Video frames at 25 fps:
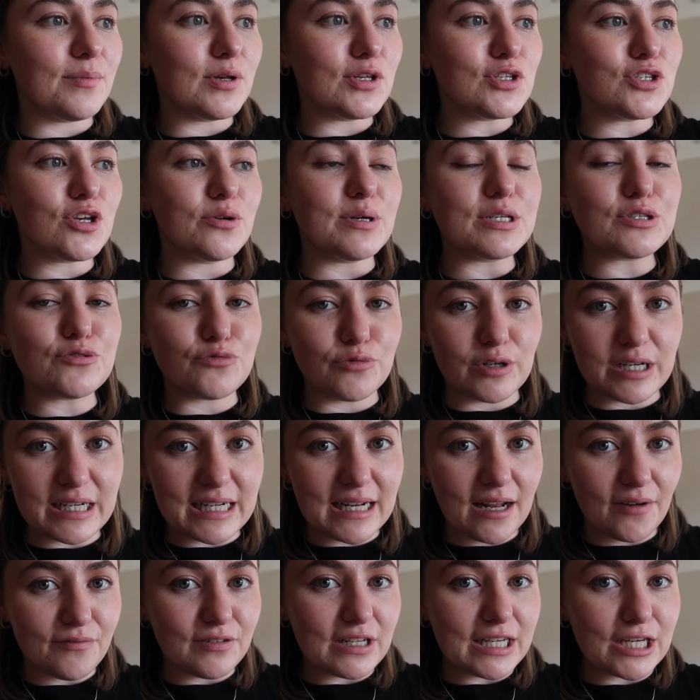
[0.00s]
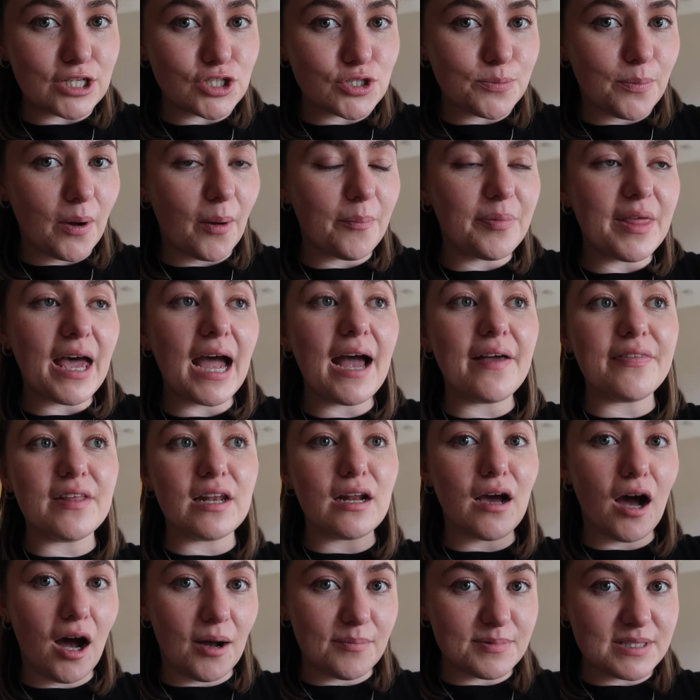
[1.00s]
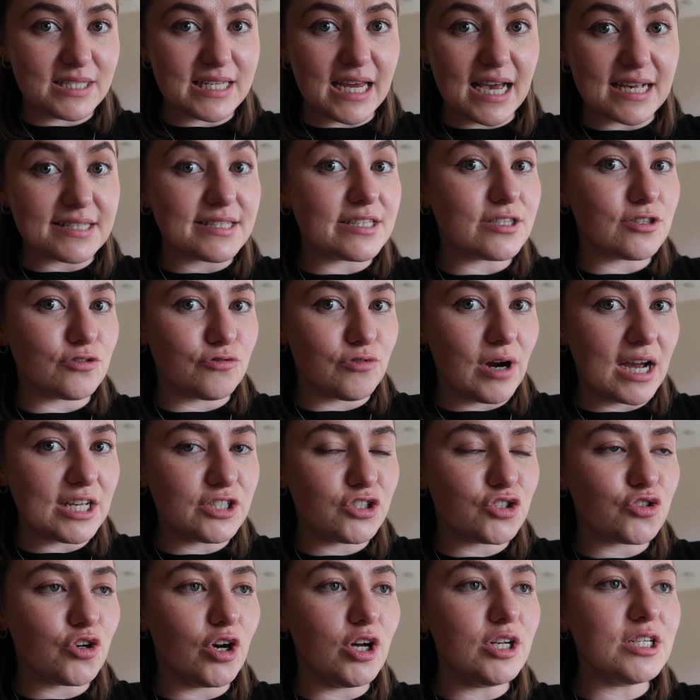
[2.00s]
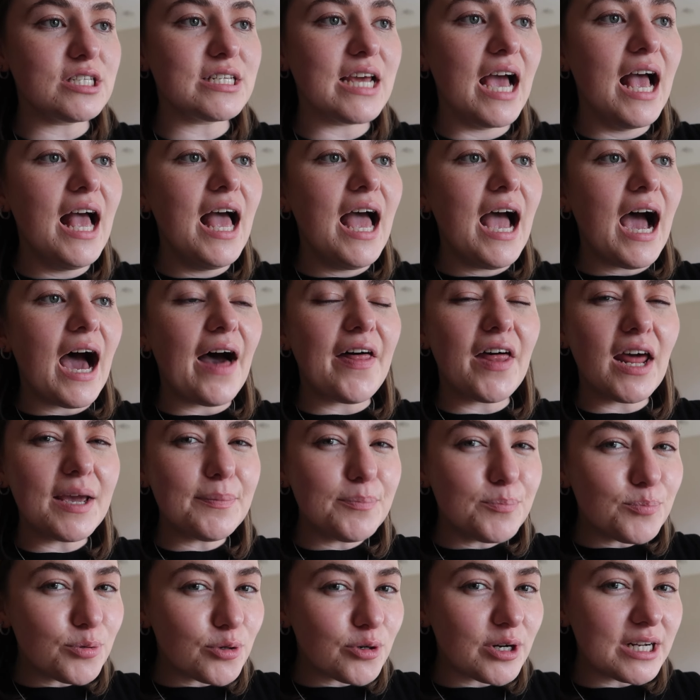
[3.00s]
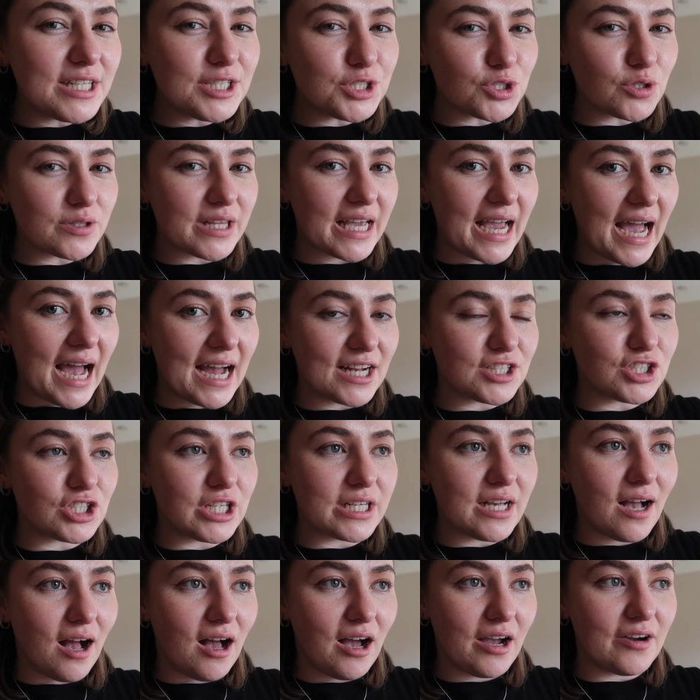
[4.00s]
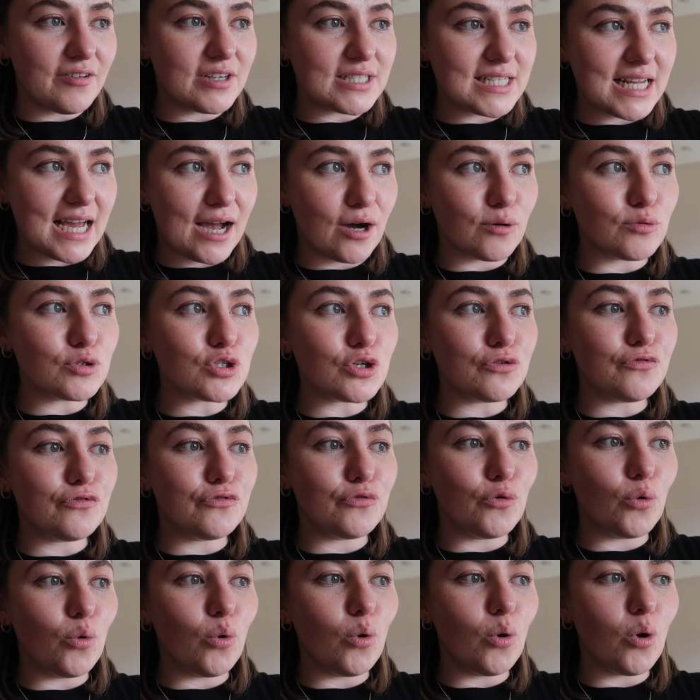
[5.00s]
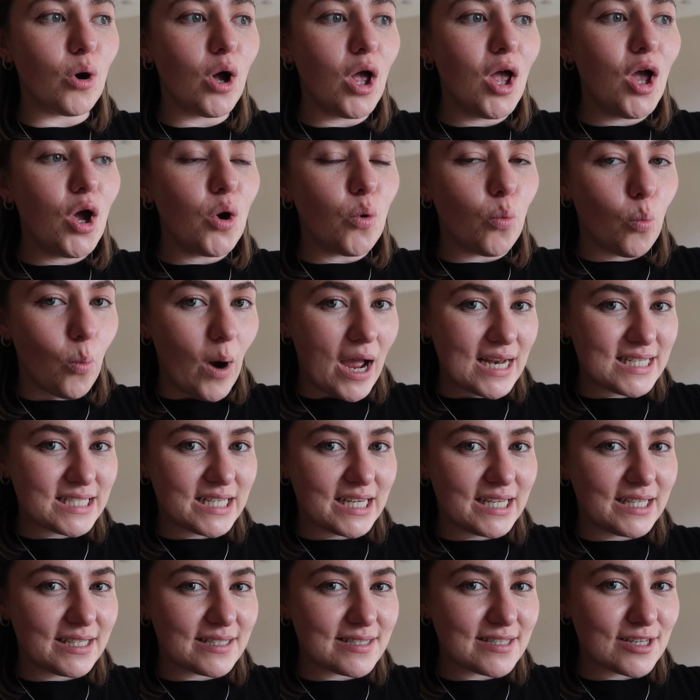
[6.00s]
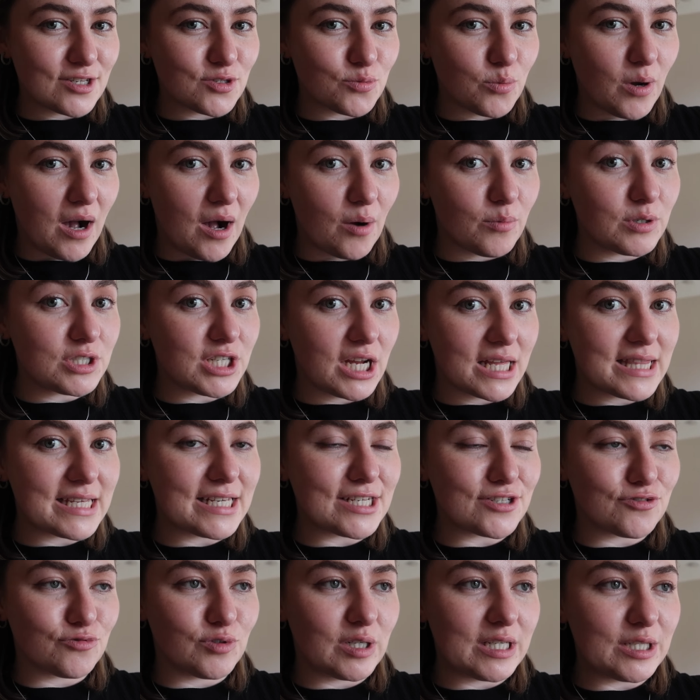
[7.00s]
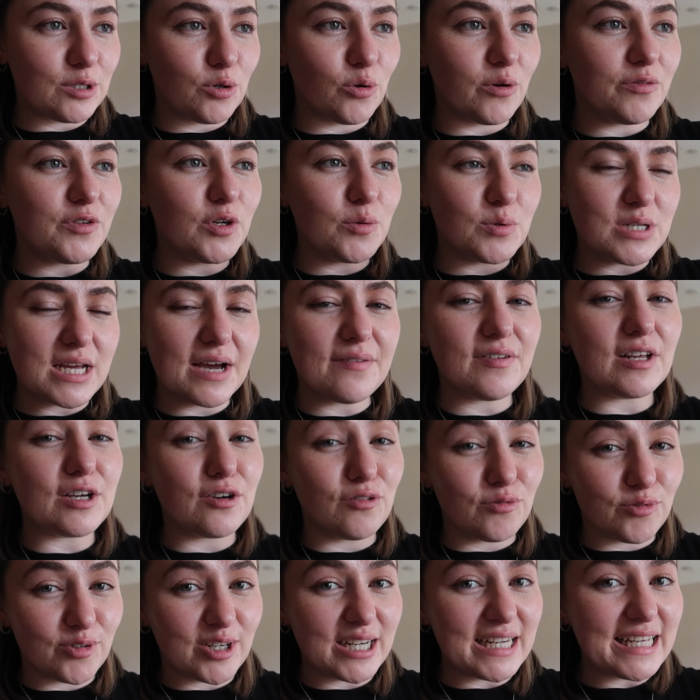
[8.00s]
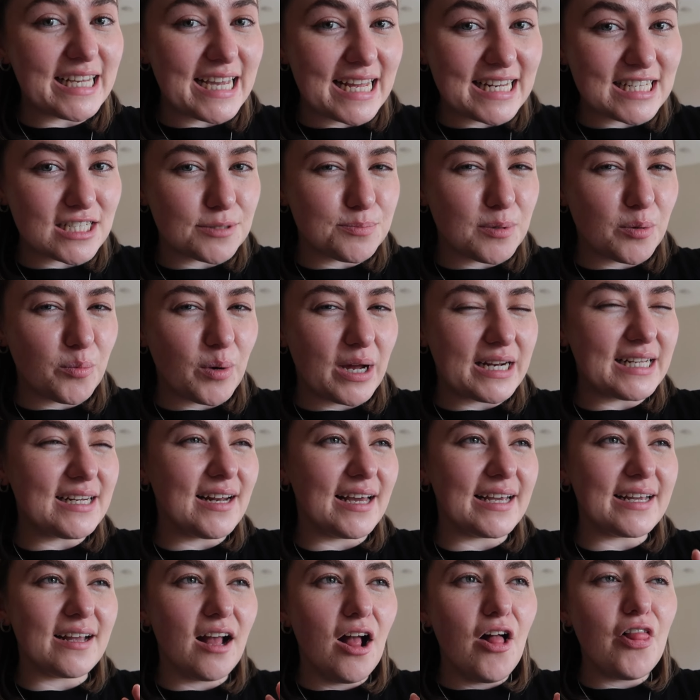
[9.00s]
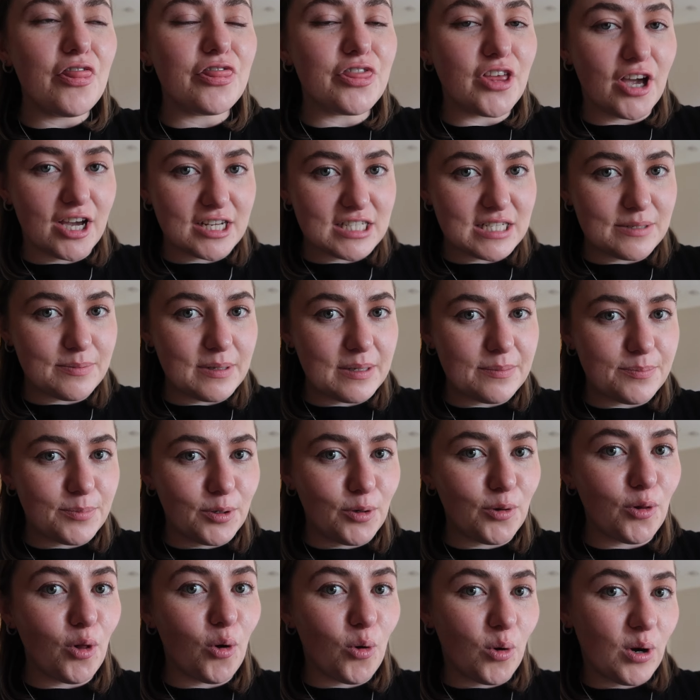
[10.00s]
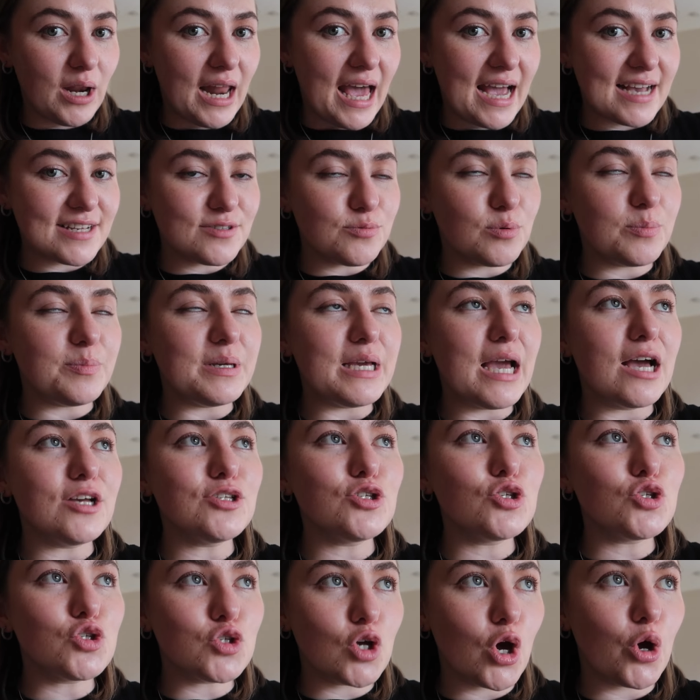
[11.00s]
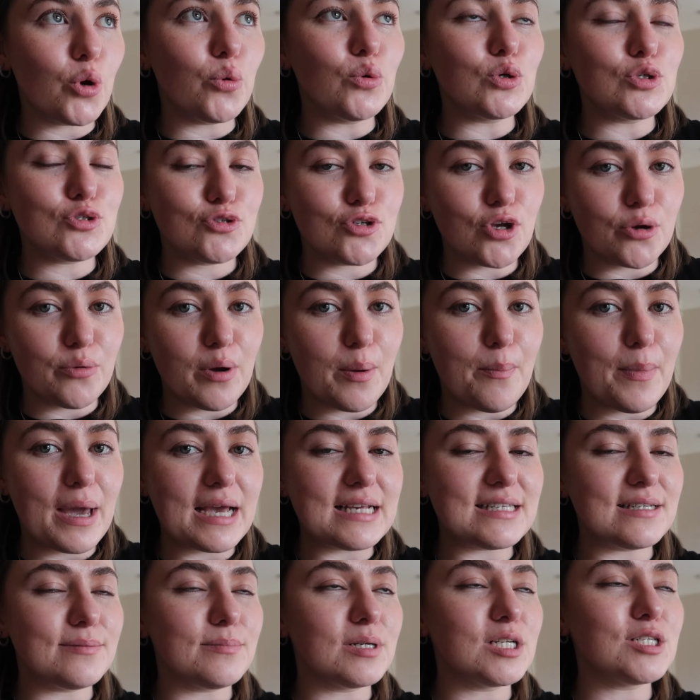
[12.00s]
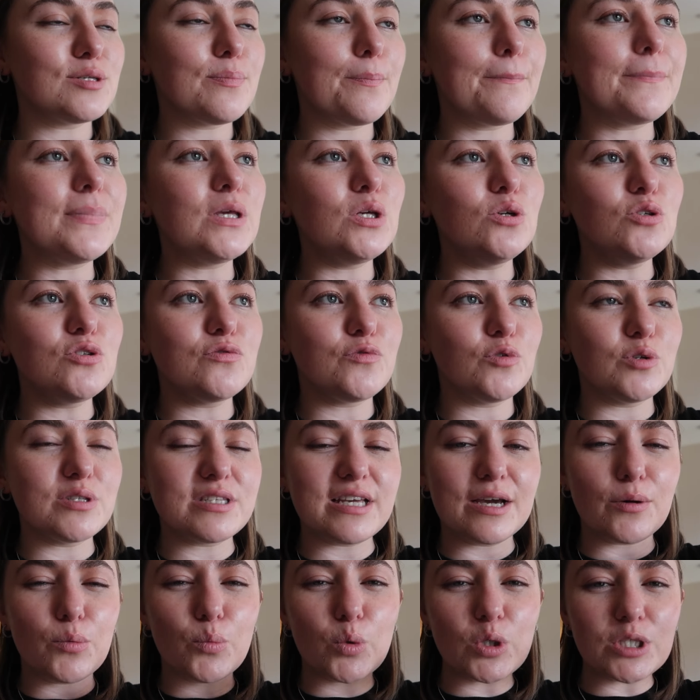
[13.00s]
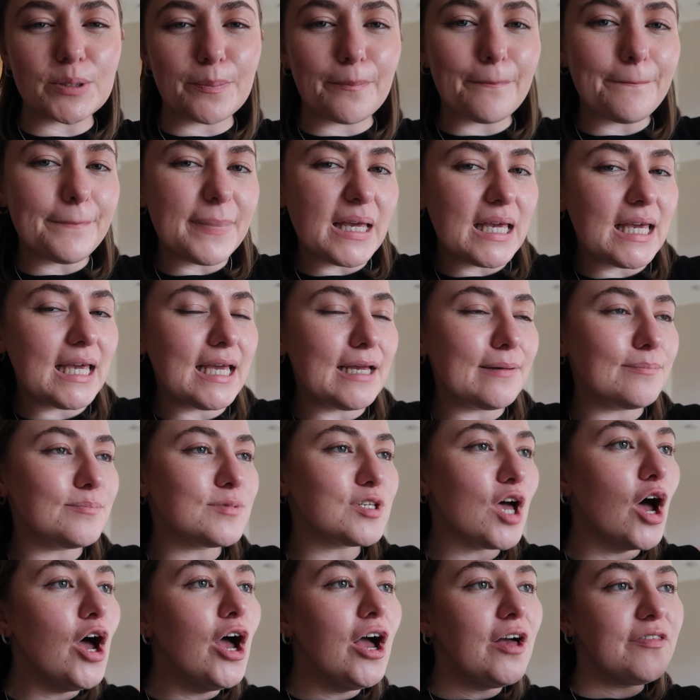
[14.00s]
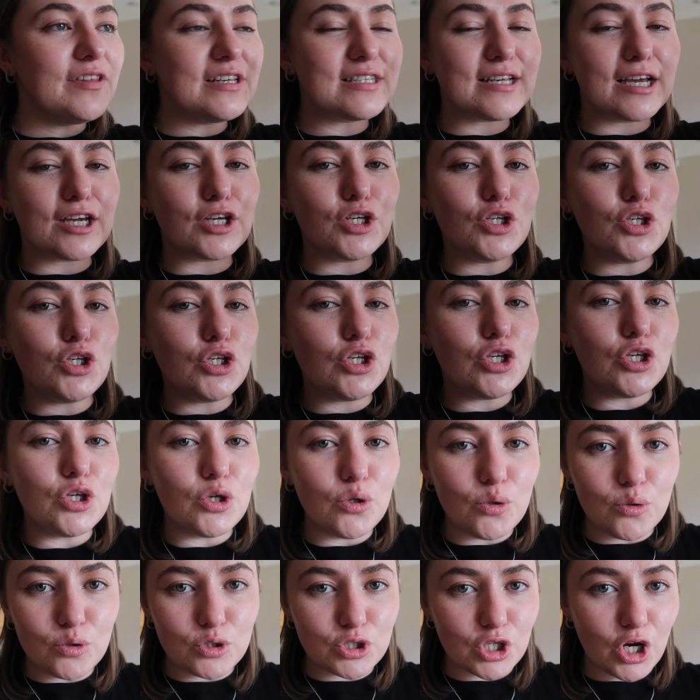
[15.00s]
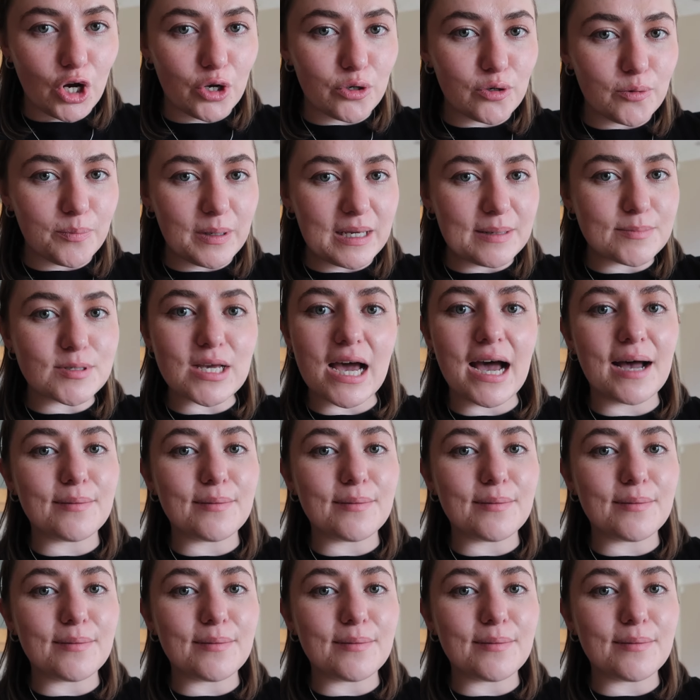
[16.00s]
So it's really lovely to pop there. And then upstairs is the restaurant, and I'm pretty sure they actually hire it out for weddings as well, which I think is really cool. If you would have like a really intimate wedding, like 30 people or less would be so amazing. But it's beautiful. It's like wooden beams, these like huge oak beams are